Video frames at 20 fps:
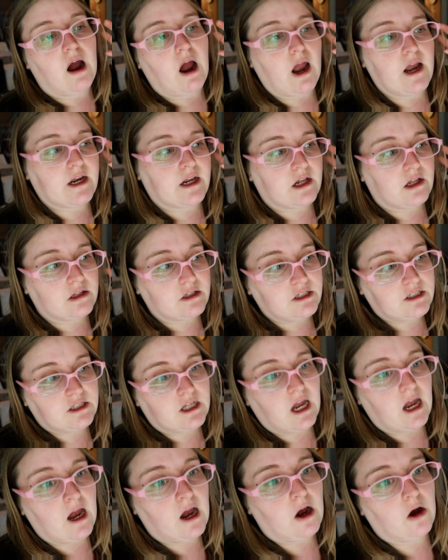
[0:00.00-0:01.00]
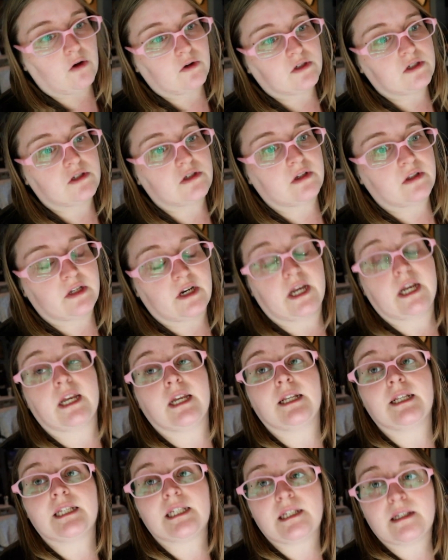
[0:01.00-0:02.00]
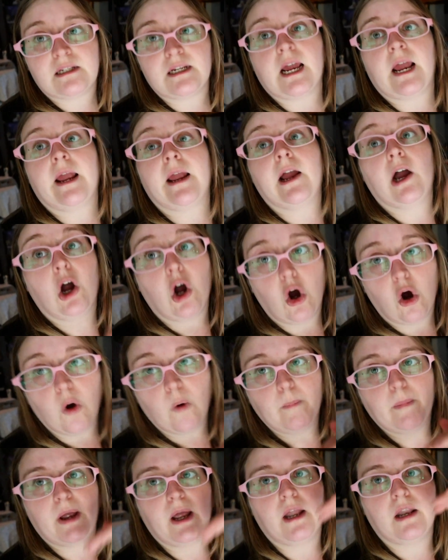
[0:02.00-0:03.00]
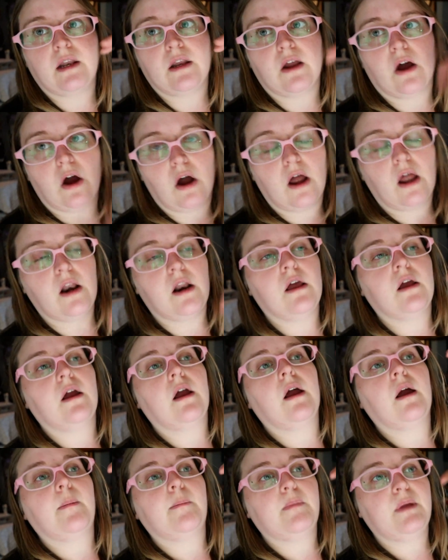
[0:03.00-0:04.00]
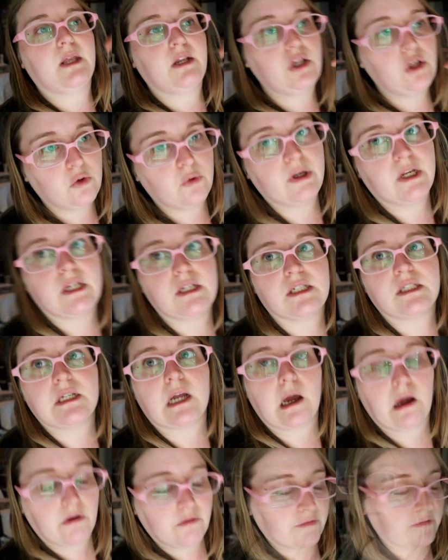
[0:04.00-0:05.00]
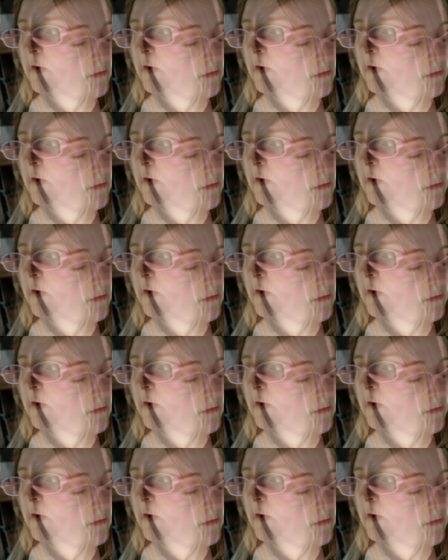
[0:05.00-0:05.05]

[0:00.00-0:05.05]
I clean the house so that I can stay home and not be doing stuff.